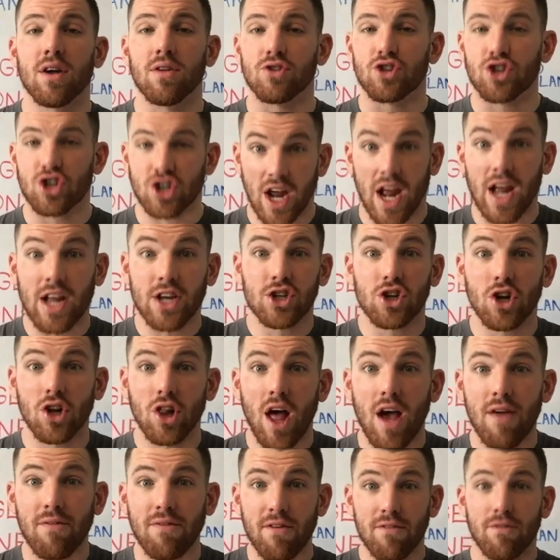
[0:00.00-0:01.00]
change your
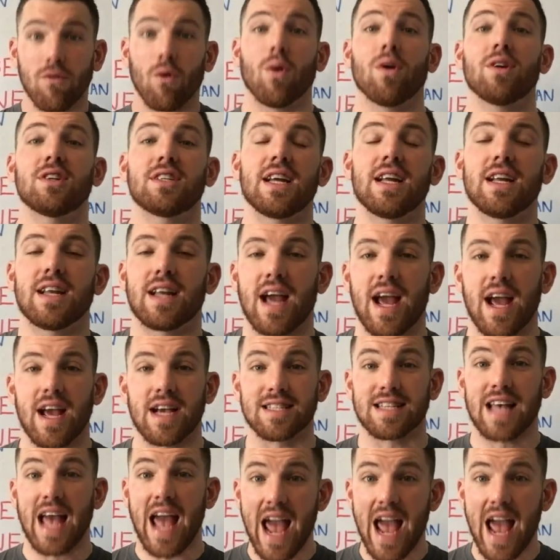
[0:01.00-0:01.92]
life in 14 days,